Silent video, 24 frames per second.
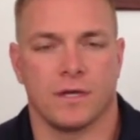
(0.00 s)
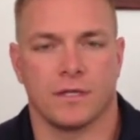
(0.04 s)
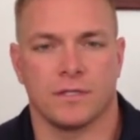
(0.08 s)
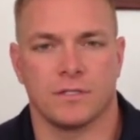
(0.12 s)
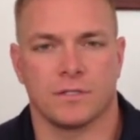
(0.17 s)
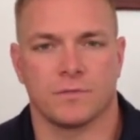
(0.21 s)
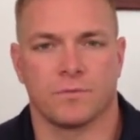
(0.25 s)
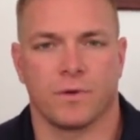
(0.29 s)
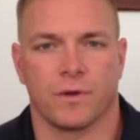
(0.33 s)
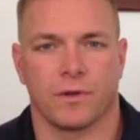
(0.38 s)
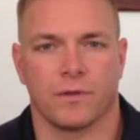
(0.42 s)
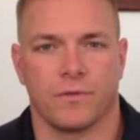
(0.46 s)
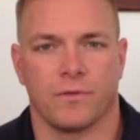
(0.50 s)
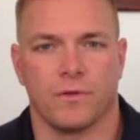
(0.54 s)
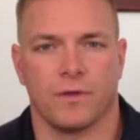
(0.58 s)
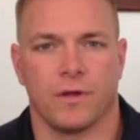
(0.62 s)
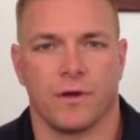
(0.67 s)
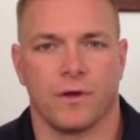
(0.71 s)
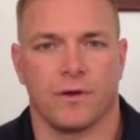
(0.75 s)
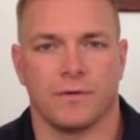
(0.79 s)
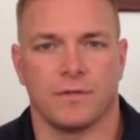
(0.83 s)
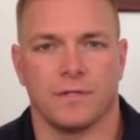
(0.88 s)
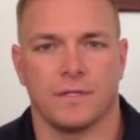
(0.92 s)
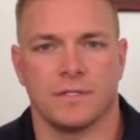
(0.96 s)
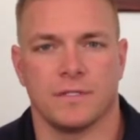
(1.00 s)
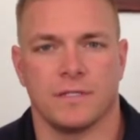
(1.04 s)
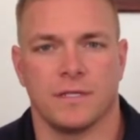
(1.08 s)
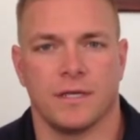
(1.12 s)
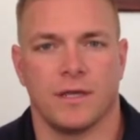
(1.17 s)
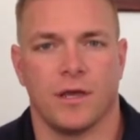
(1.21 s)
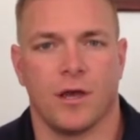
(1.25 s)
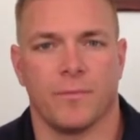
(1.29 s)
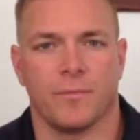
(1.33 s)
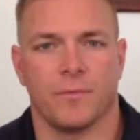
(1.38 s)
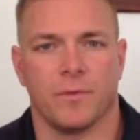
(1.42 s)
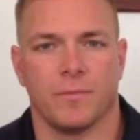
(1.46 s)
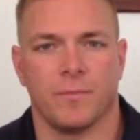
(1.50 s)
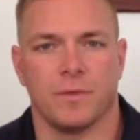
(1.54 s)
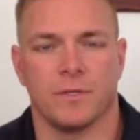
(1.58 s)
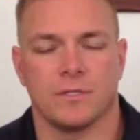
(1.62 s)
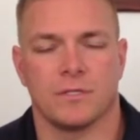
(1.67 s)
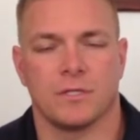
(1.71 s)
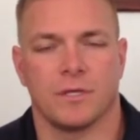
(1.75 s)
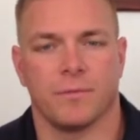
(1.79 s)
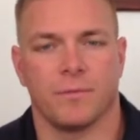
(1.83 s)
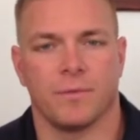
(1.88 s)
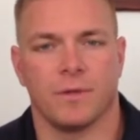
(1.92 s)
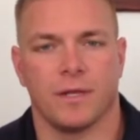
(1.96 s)
just work through the ROTC, help the
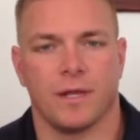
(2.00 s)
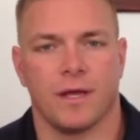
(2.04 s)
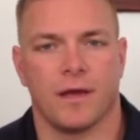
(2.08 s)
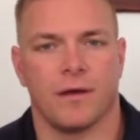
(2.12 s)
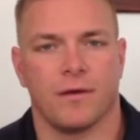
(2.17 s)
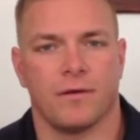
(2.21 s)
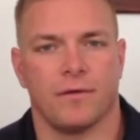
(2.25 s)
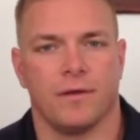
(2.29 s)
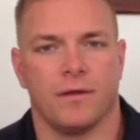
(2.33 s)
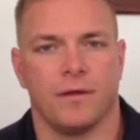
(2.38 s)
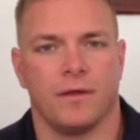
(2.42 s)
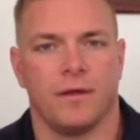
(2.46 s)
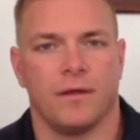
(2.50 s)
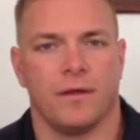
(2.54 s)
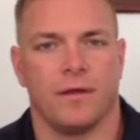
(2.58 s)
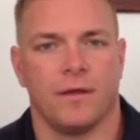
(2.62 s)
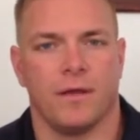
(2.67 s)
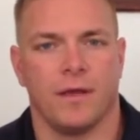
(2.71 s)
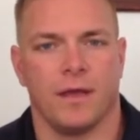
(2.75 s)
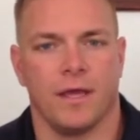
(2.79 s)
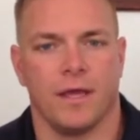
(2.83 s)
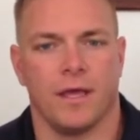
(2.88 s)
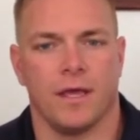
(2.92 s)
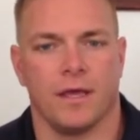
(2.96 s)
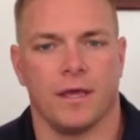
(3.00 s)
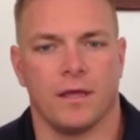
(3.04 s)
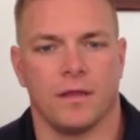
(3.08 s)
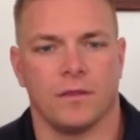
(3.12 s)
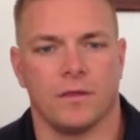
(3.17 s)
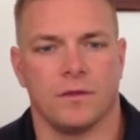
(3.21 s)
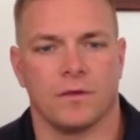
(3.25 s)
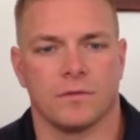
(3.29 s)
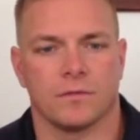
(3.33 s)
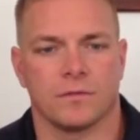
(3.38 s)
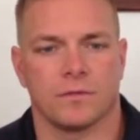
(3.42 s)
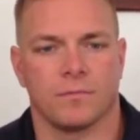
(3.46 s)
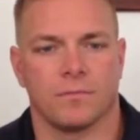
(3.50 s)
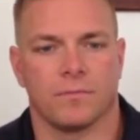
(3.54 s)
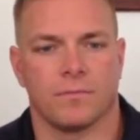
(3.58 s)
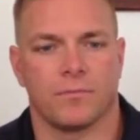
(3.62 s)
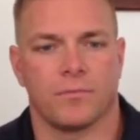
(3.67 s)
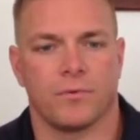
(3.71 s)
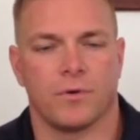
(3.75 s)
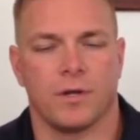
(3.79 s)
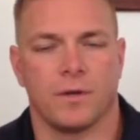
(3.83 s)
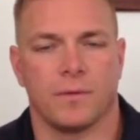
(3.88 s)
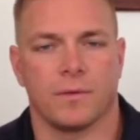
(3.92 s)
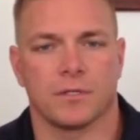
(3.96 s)
midshipmen out, and those are
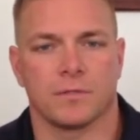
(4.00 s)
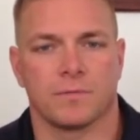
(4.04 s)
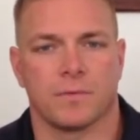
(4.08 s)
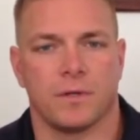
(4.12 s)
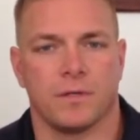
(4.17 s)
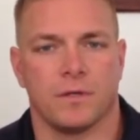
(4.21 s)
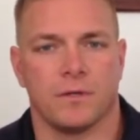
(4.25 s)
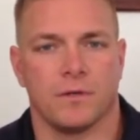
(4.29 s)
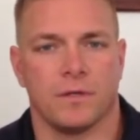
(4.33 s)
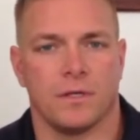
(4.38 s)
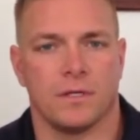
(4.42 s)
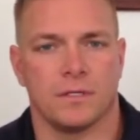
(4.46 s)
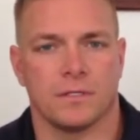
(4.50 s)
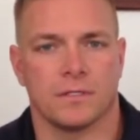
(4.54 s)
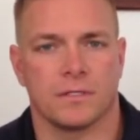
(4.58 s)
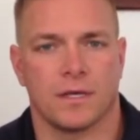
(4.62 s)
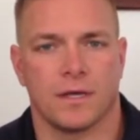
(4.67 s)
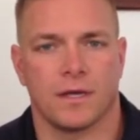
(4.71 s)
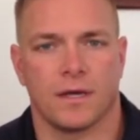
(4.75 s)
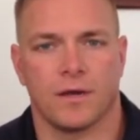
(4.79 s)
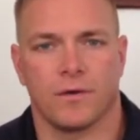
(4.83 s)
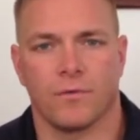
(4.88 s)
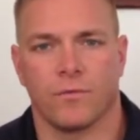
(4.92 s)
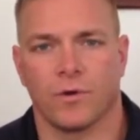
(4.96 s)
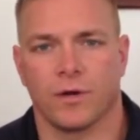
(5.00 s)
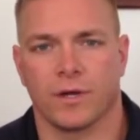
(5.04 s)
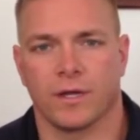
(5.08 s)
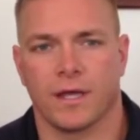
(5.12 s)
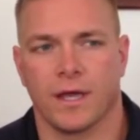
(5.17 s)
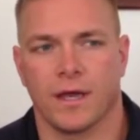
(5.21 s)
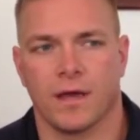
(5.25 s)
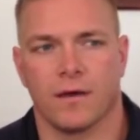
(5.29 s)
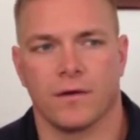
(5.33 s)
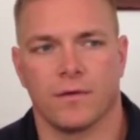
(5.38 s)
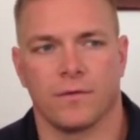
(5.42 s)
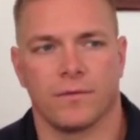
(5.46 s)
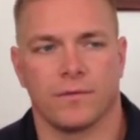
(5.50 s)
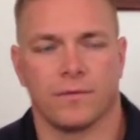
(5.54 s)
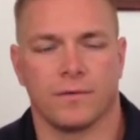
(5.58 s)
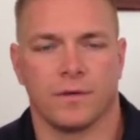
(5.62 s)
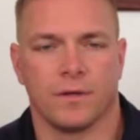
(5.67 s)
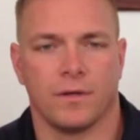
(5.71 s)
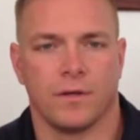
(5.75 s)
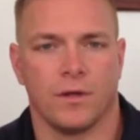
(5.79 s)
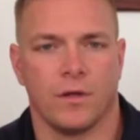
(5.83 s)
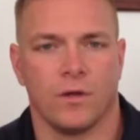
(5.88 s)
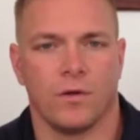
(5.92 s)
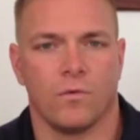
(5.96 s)
pretty much my duties. I work out
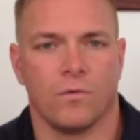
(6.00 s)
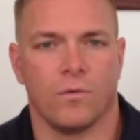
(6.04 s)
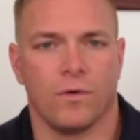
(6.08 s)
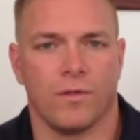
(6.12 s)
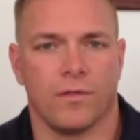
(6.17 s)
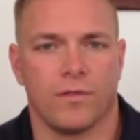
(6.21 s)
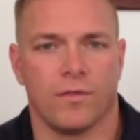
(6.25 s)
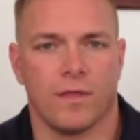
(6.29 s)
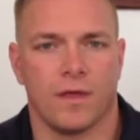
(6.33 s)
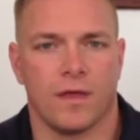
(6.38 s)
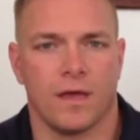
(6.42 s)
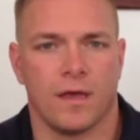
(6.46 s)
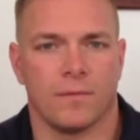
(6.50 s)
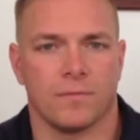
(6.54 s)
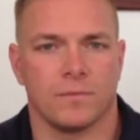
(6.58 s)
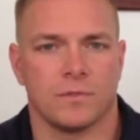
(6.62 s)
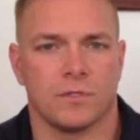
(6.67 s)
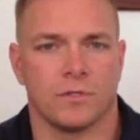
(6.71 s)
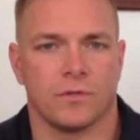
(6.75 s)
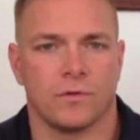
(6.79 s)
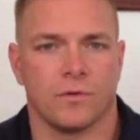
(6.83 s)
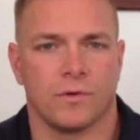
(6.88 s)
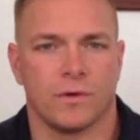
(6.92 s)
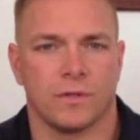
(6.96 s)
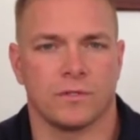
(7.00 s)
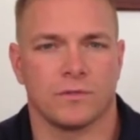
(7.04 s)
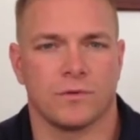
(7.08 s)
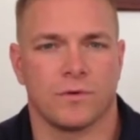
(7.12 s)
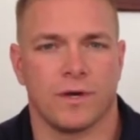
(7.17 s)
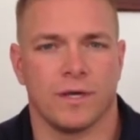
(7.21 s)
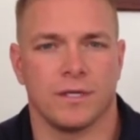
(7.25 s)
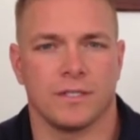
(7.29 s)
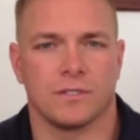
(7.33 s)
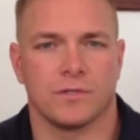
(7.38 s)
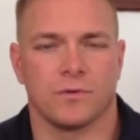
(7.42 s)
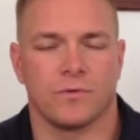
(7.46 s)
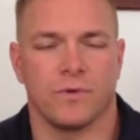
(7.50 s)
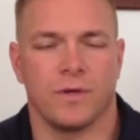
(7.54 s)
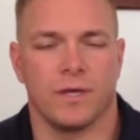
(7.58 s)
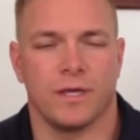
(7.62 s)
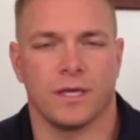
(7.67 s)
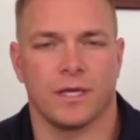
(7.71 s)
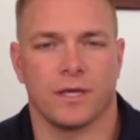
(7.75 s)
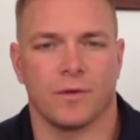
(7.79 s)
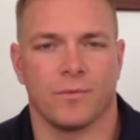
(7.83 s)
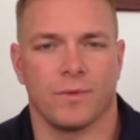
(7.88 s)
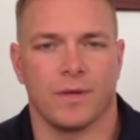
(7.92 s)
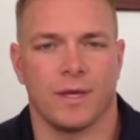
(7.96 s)
with them twice a
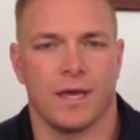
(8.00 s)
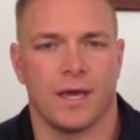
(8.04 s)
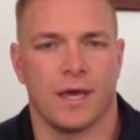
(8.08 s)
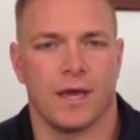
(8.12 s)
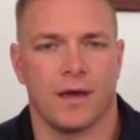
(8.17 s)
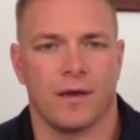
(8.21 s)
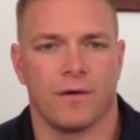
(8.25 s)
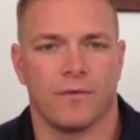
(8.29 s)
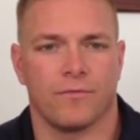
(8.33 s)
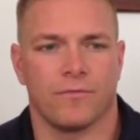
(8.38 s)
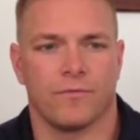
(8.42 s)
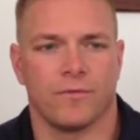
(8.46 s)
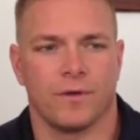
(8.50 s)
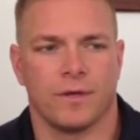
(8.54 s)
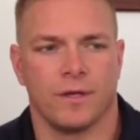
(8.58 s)
week, and we have